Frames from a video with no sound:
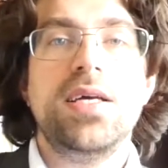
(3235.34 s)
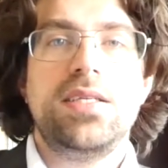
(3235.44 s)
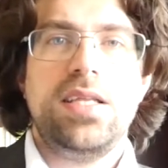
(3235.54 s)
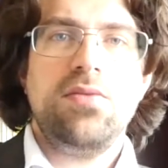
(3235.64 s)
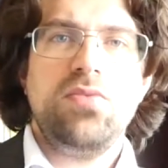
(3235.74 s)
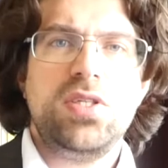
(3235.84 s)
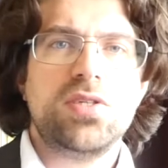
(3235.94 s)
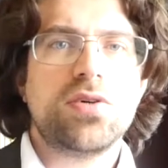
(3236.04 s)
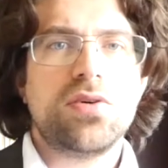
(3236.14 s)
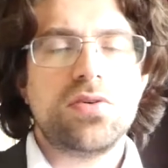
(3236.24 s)
Then we
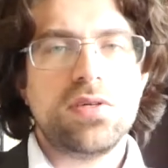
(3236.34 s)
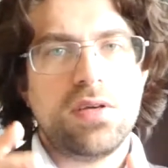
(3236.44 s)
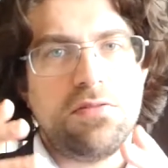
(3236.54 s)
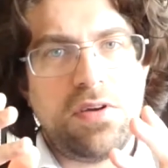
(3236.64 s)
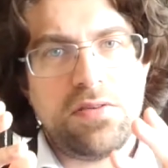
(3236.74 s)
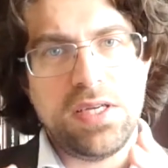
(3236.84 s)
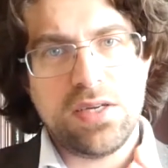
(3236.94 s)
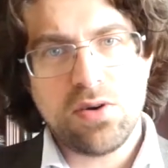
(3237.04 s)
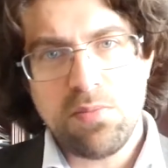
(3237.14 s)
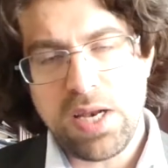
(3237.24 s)
saw a very
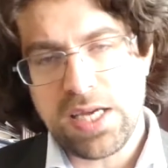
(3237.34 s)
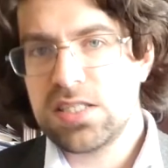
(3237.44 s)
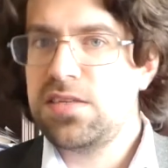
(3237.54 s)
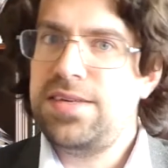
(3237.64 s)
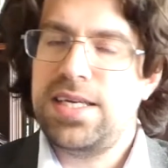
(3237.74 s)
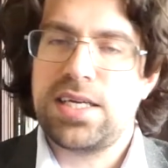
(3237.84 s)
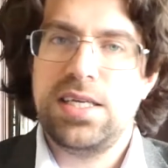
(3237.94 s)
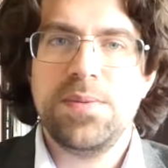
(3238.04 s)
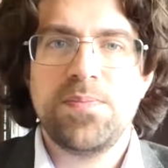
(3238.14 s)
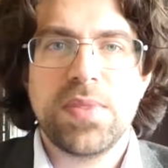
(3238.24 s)
complex
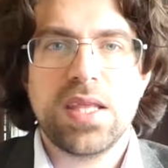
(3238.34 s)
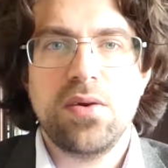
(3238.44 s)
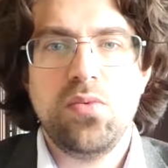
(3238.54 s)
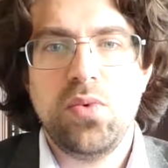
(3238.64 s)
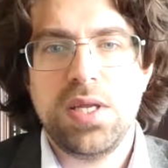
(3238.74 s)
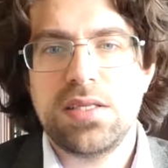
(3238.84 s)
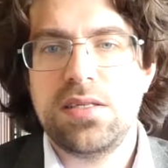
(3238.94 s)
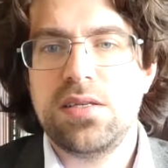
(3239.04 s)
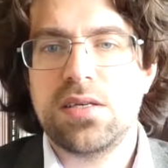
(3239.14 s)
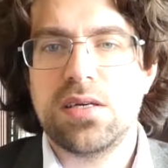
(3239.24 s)
query
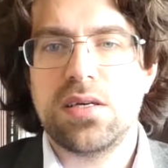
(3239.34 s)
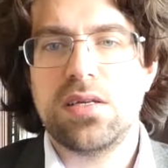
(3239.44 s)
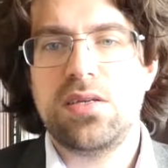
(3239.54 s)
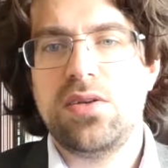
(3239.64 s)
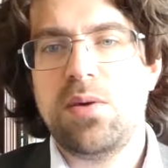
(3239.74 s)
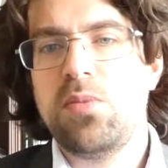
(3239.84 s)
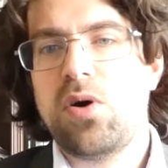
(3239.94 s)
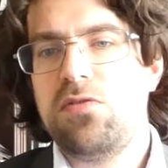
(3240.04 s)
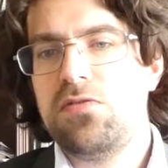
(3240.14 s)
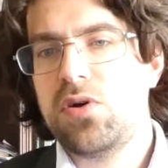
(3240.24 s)
with the number
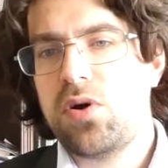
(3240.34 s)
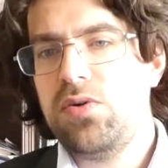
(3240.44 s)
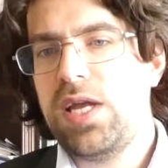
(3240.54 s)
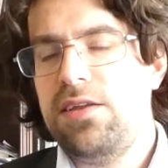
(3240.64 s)
of corona